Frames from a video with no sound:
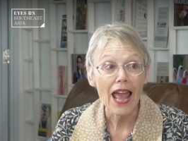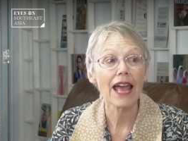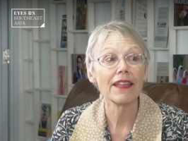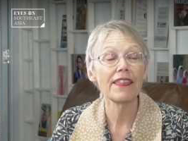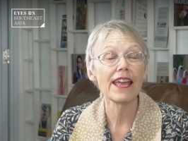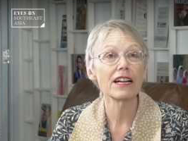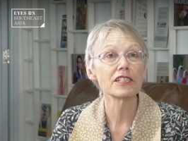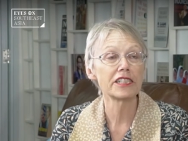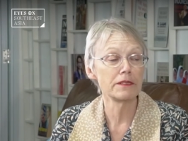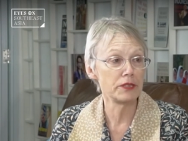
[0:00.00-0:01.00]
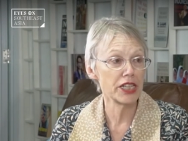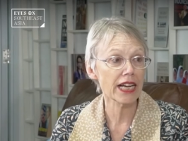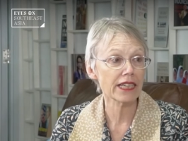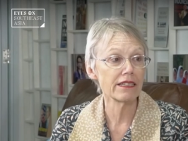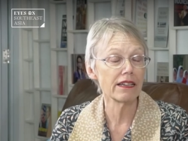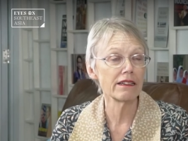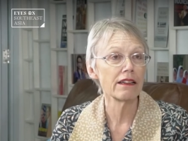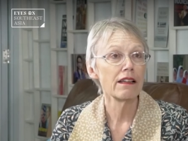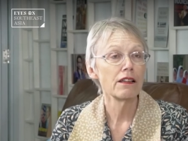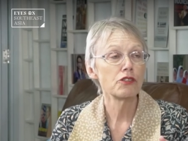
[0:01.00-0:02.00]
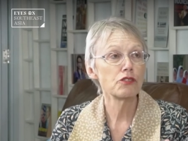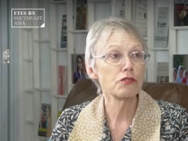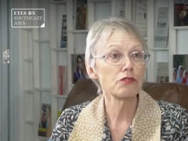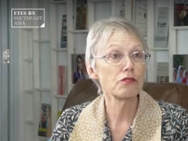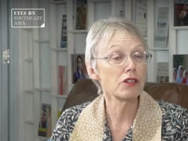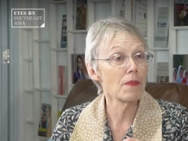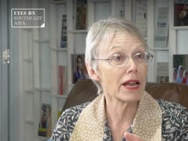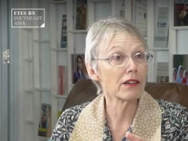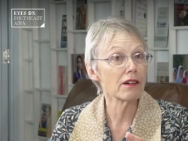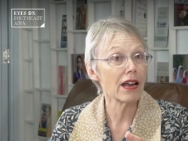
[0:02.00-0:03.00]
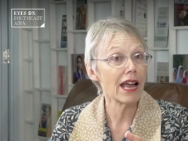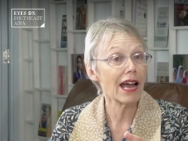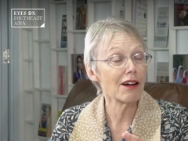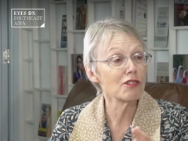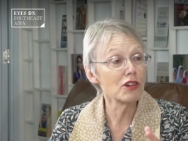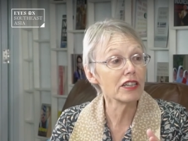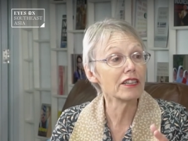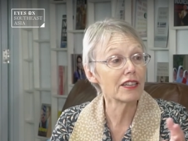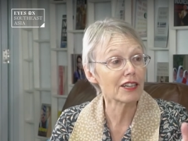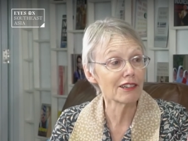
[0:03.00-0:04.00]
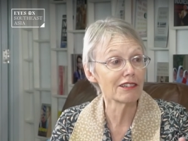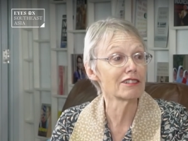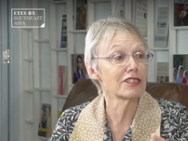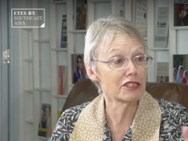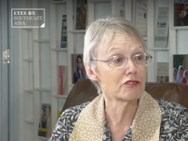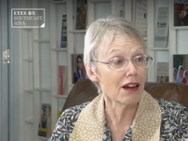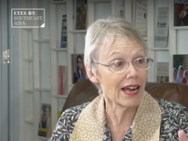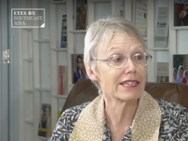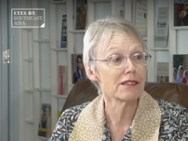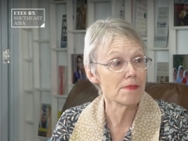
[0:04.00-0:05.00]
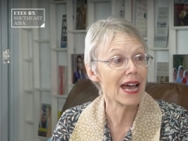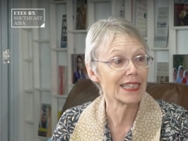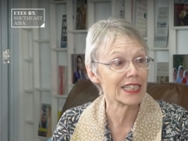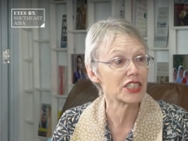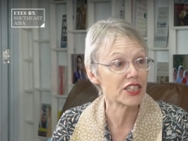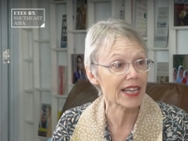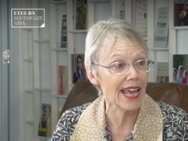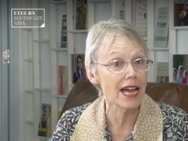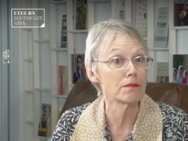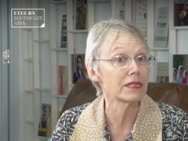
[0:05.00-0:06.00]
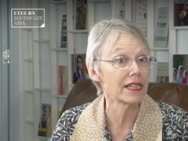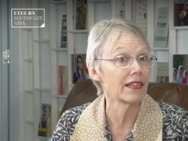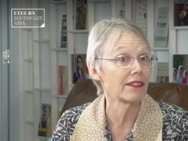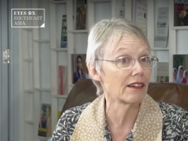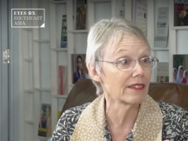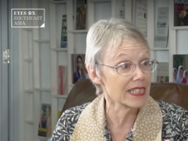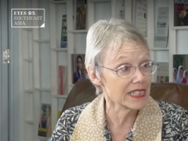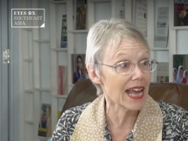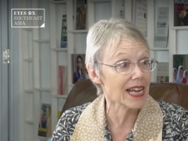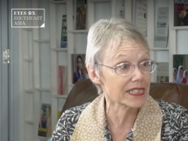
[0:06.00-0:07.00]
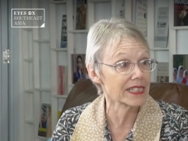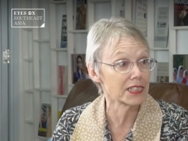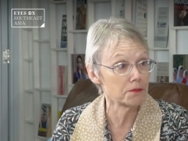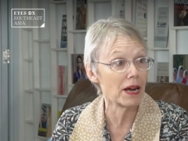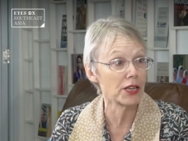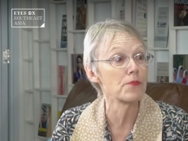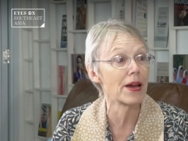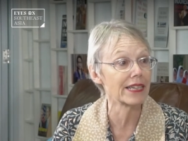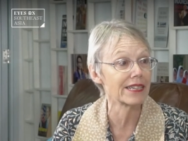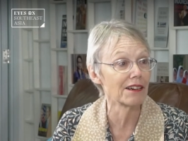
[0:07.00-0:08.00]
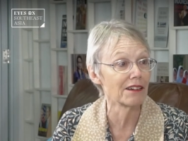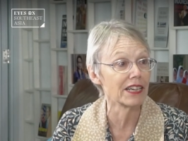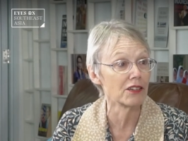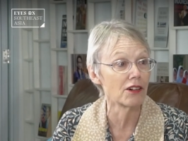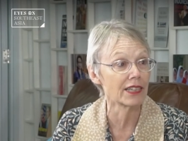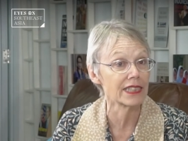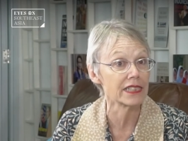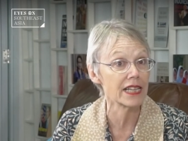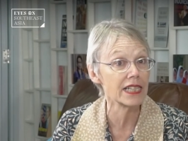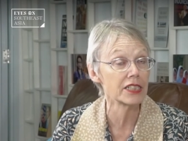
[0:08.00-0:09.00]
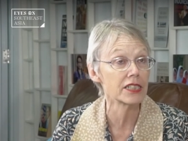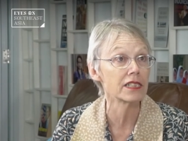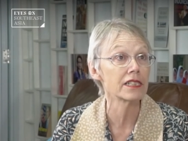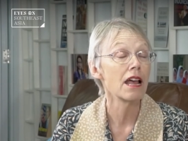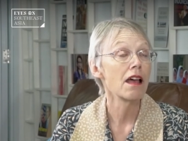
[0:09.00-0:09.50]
And they are subjected to, no matter how good the Kurds try to manage the camps, and there is access by humanitarian organizations,